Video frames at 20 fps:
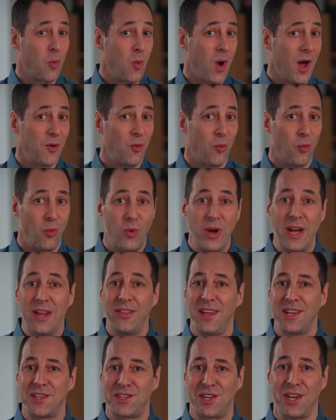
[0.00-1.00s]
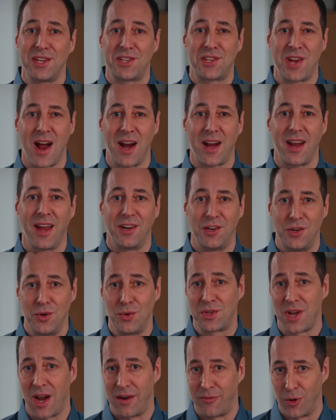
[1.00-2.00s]
one really sees Tuck and
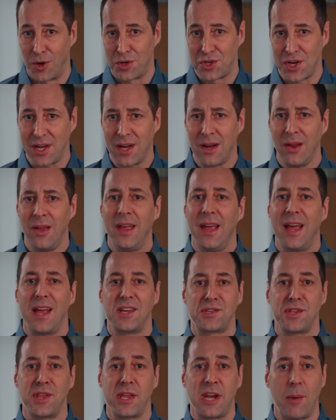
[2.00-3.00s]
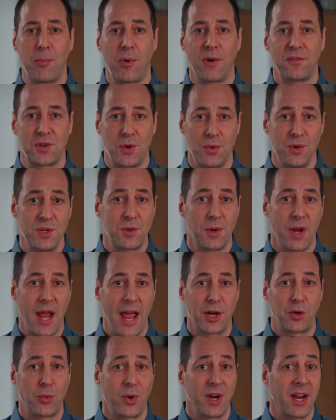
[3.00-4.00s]
Duke diverging is in the number of students
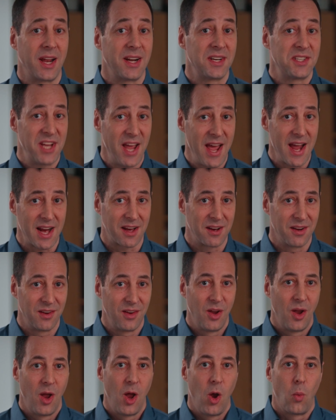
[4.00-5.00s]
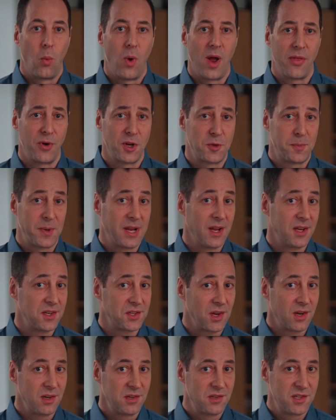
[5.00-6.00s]
entering tech, whether it's
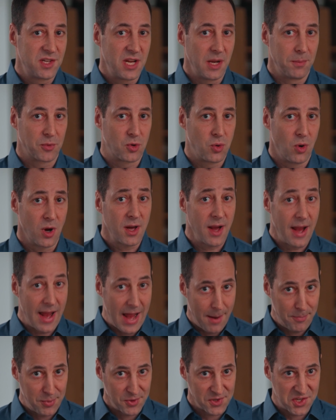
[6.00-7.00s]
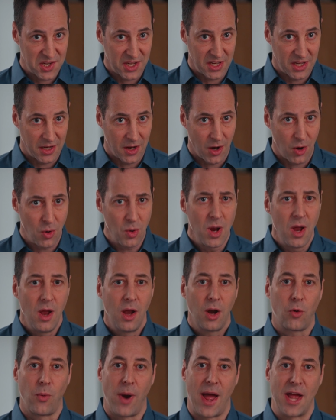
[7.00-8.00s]
because Tim Cook, Apple CEO,
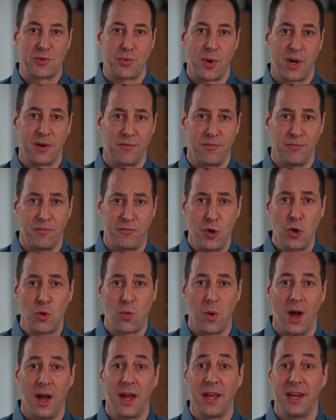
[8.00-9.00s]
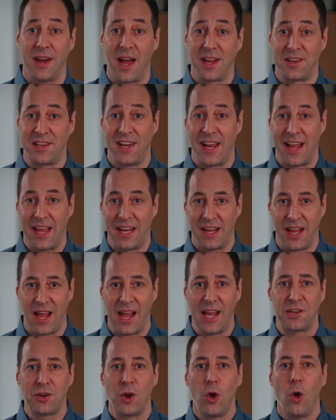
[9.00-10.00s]
graduated from Fuqua in
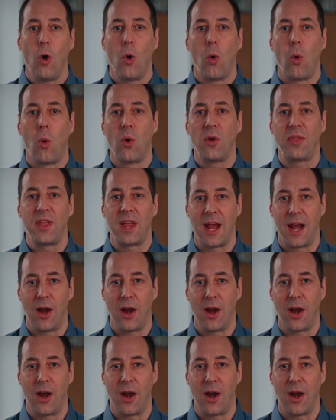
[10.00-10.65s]
1988, or the